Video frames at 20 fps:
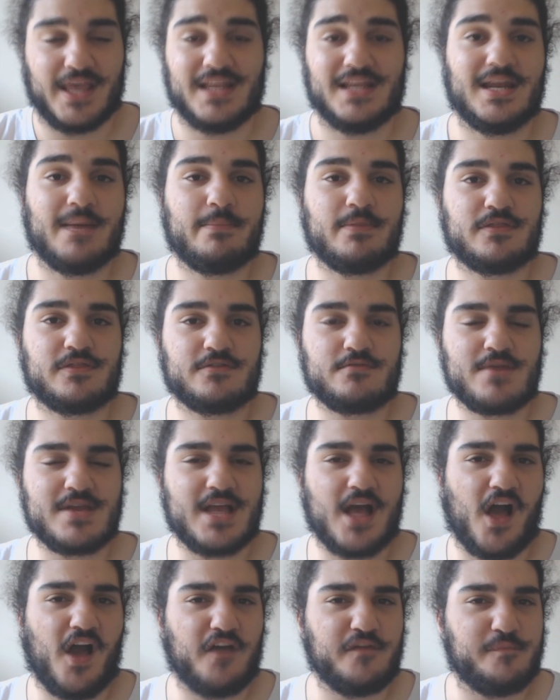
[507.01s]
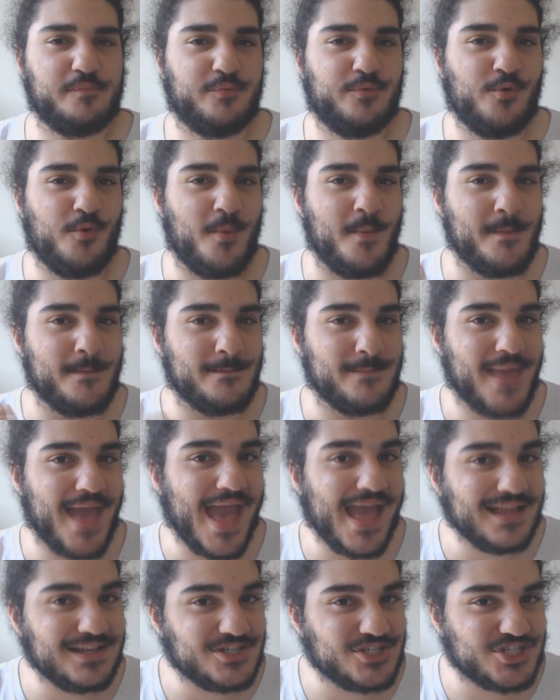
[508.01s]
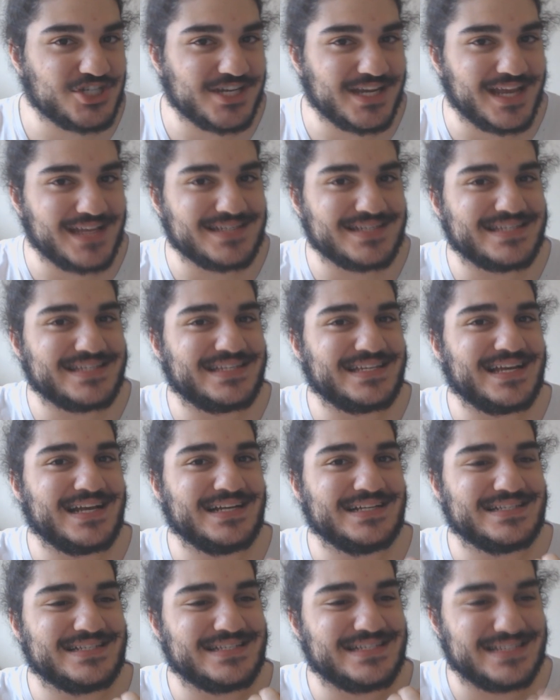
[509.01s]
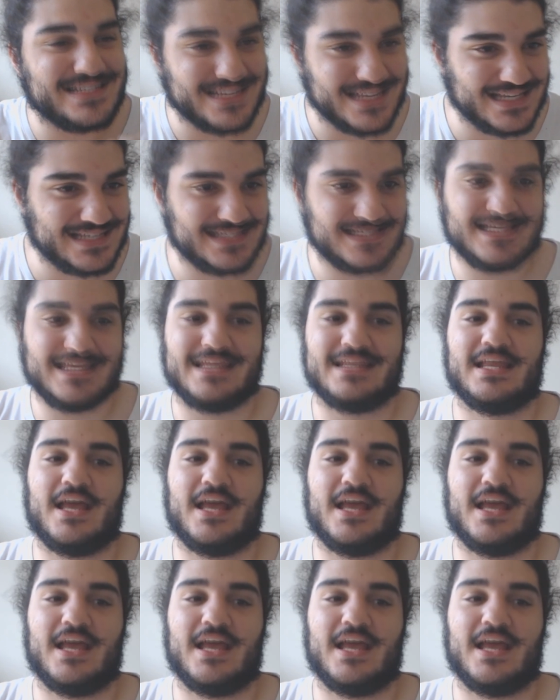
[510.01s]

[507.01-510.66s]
In at number 3, I've put Manchester City.